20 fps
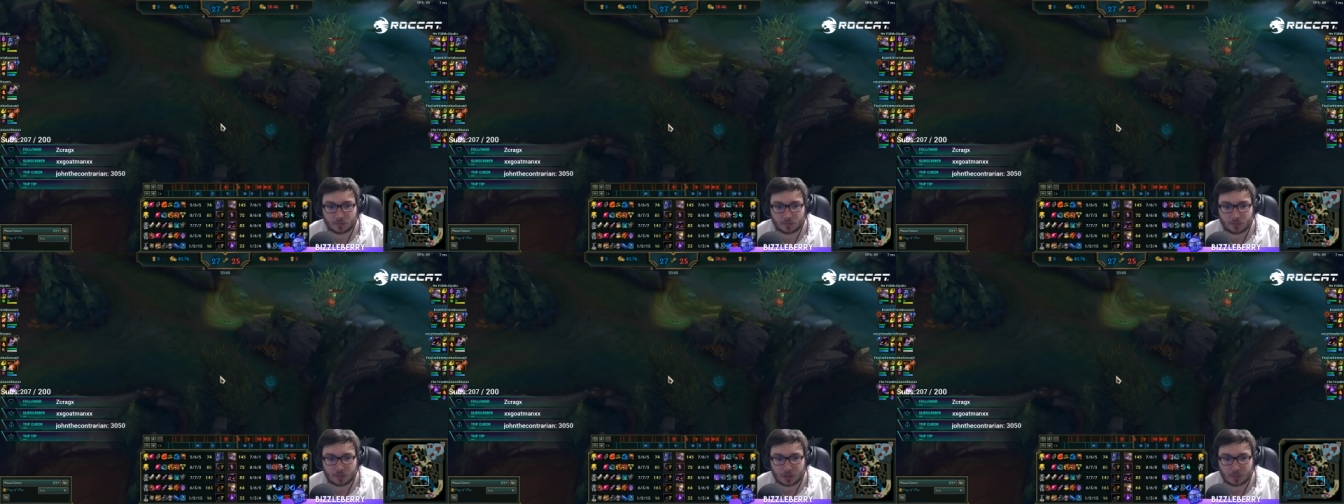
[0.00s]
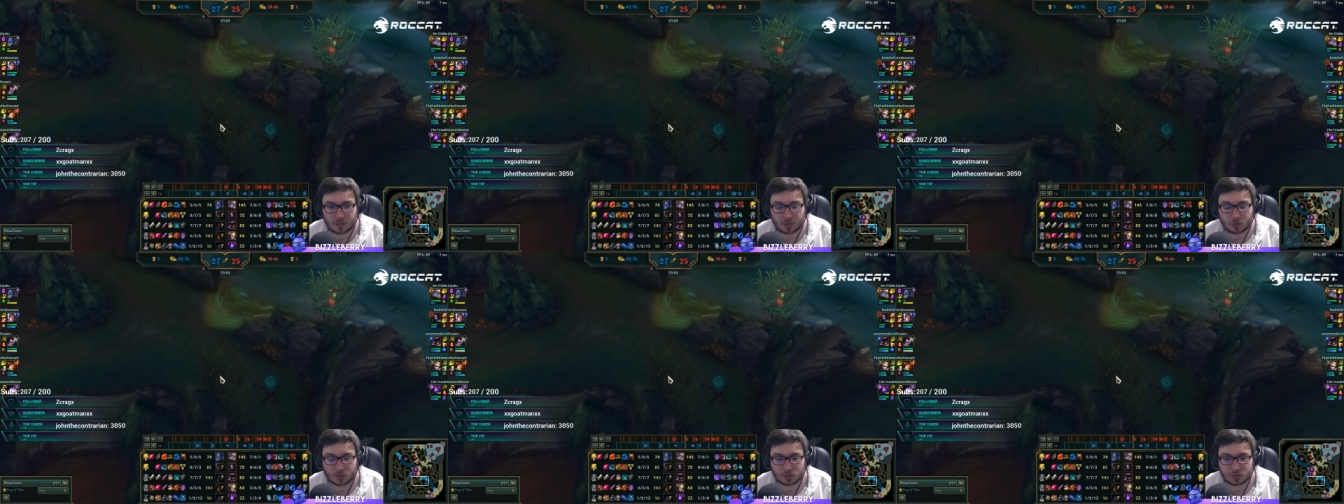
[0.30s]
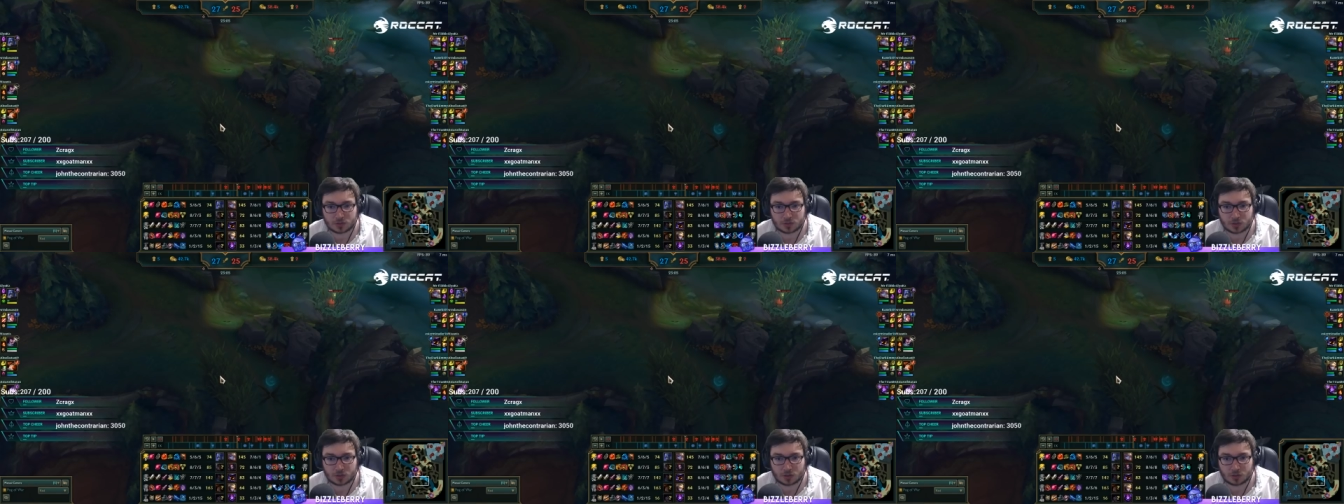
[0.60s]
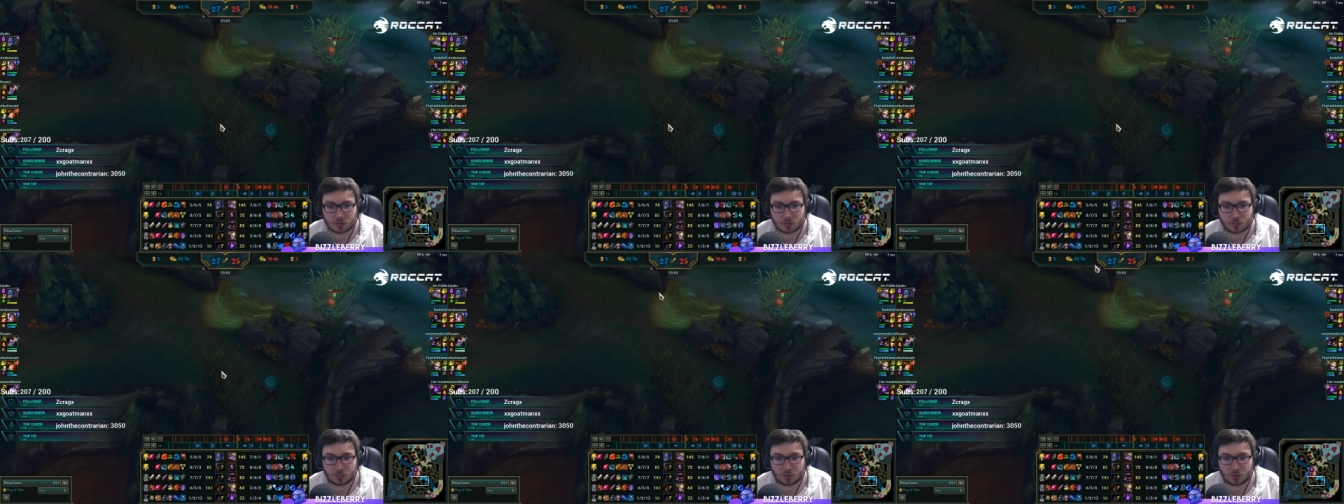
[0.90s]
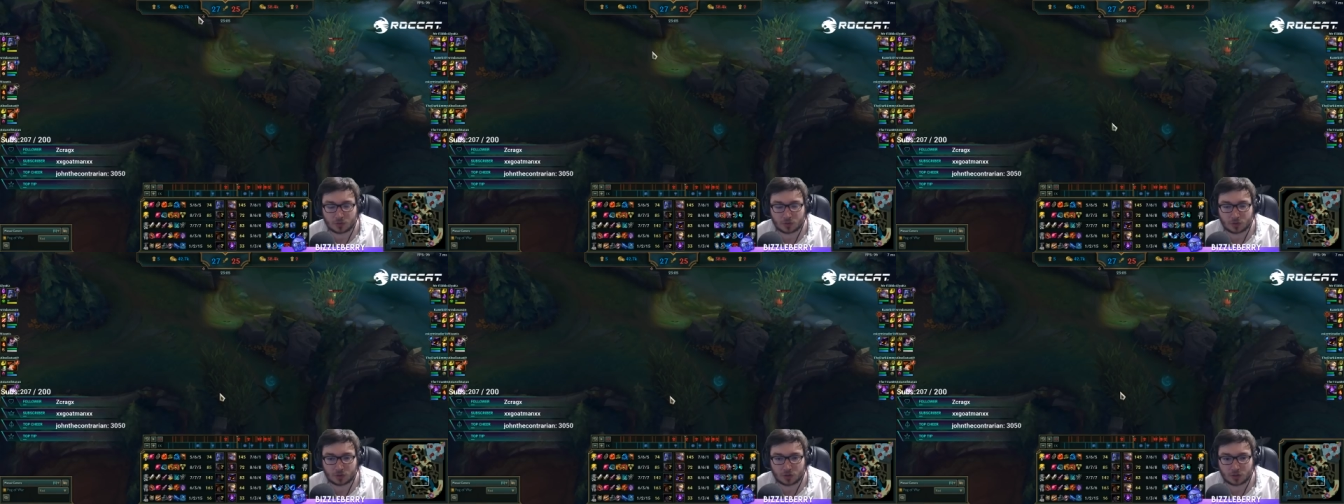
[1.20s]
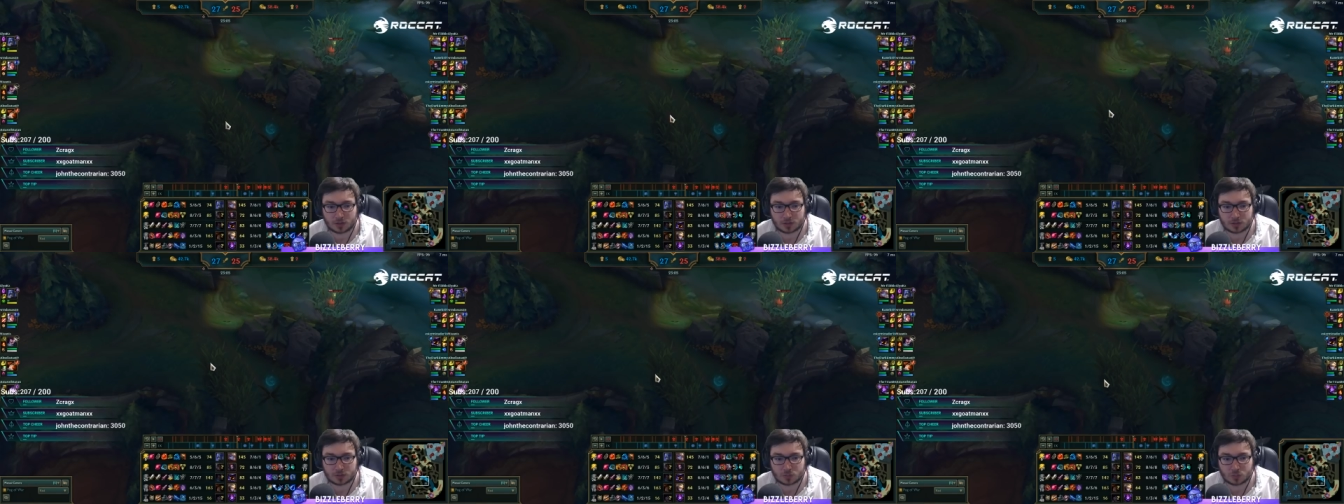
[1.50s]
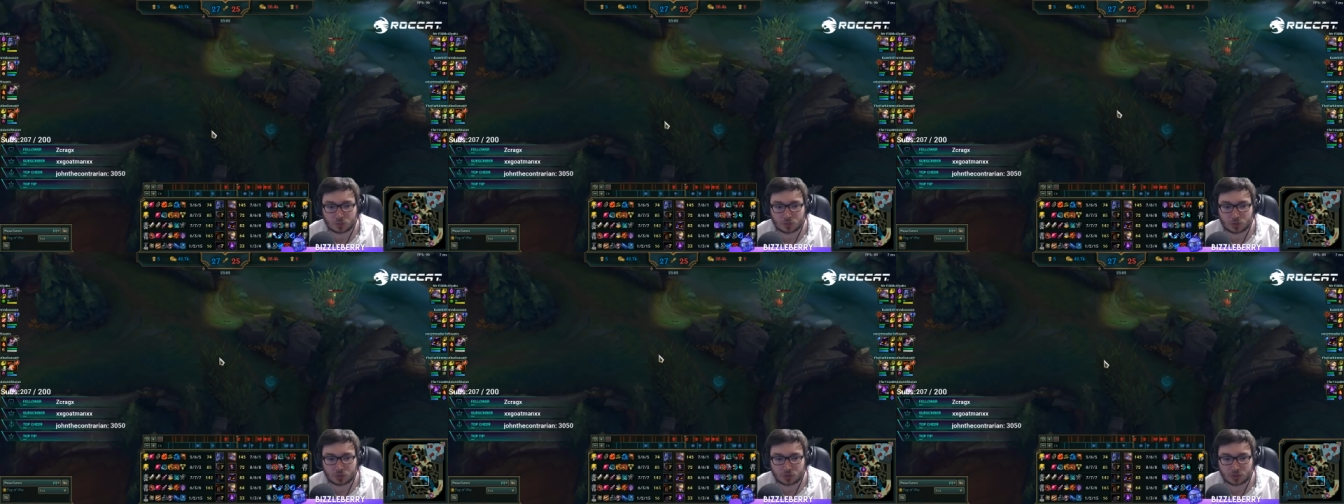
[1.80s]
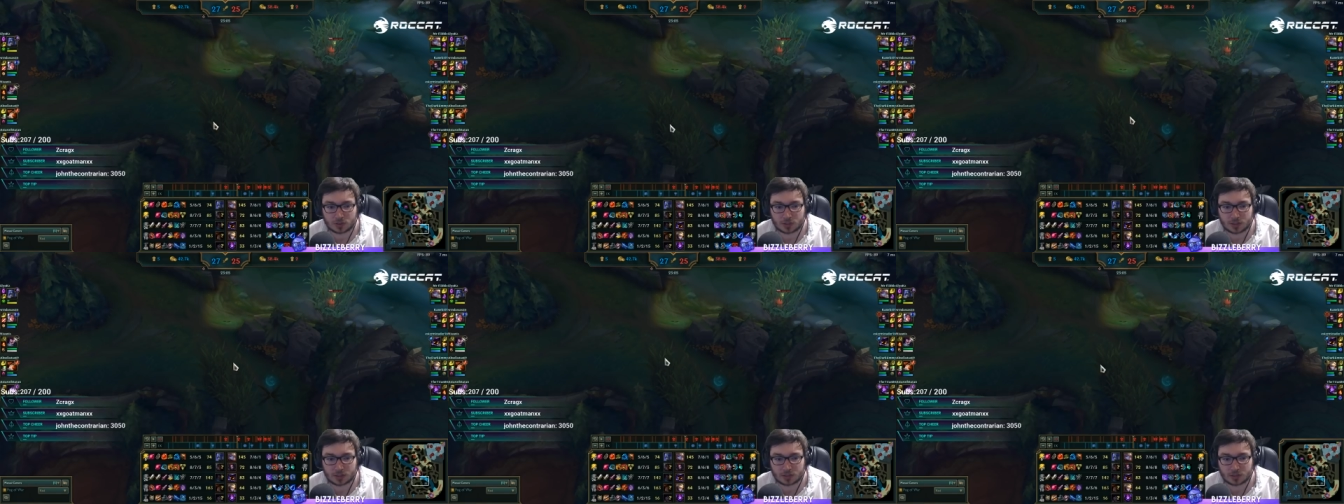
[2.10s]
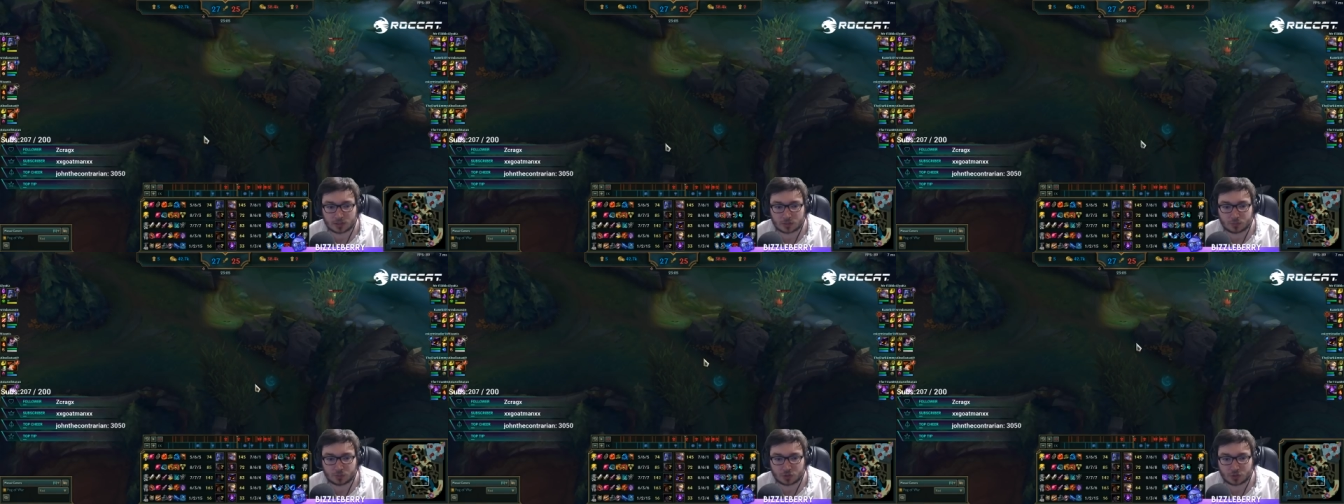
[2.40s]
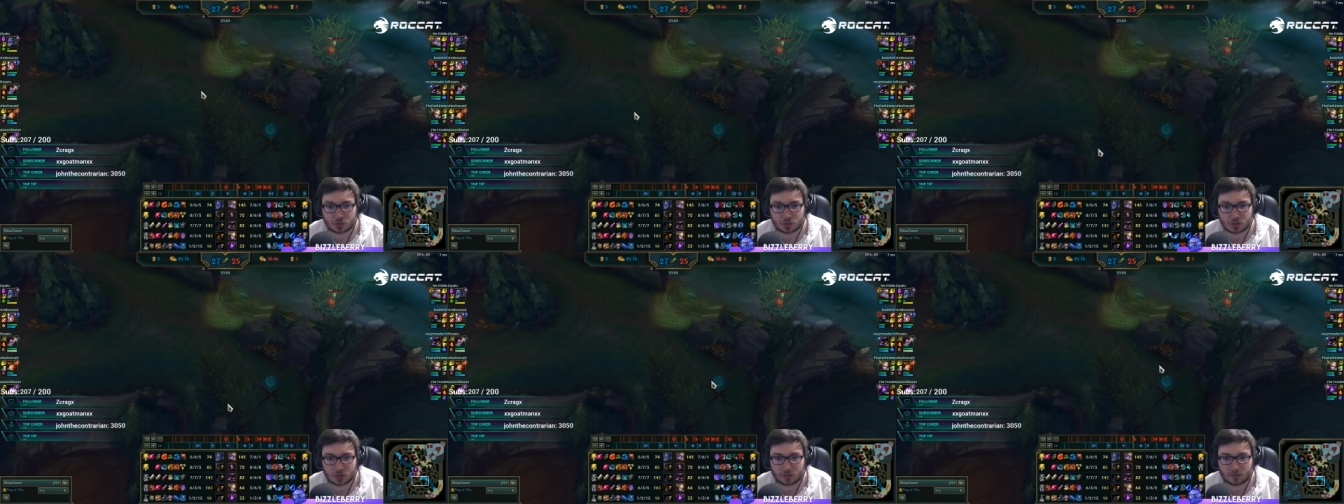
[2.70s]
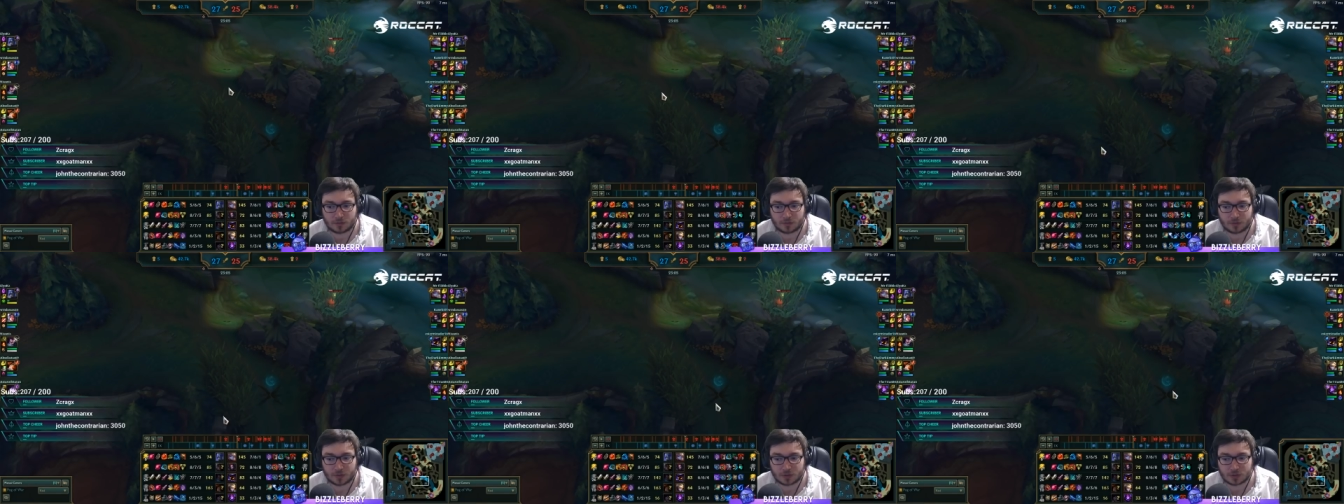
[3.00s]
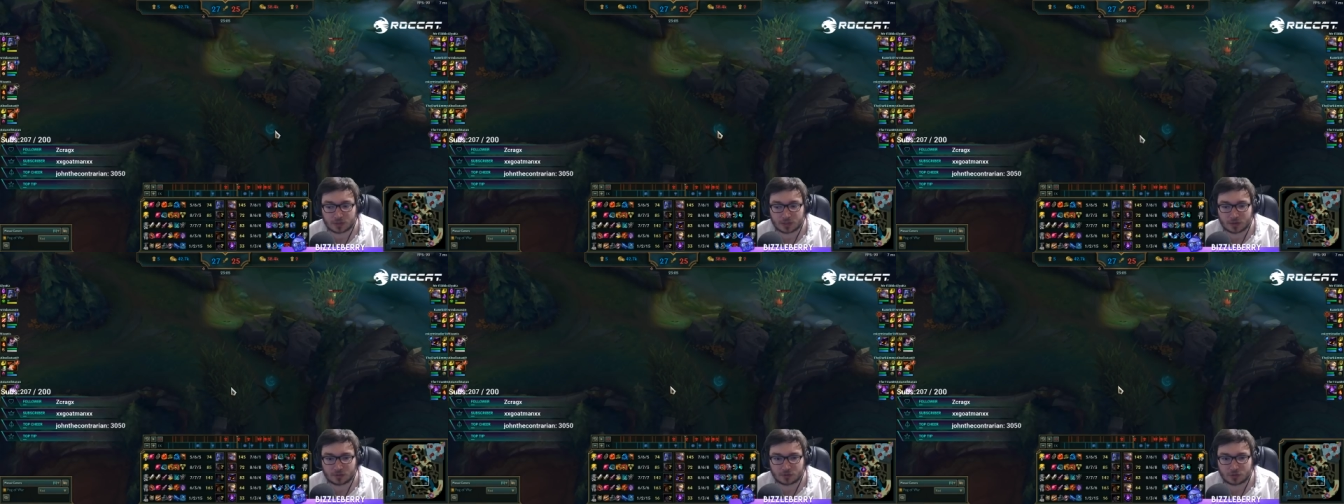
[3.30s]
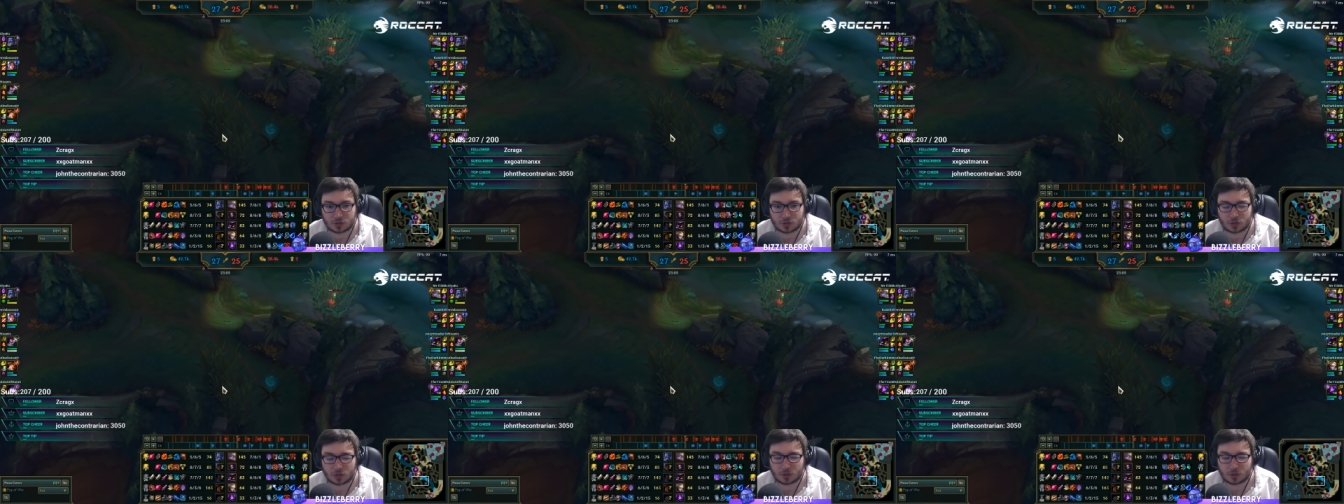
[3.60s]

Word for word: maybe also put your last ward in this brush here if you felt safe to.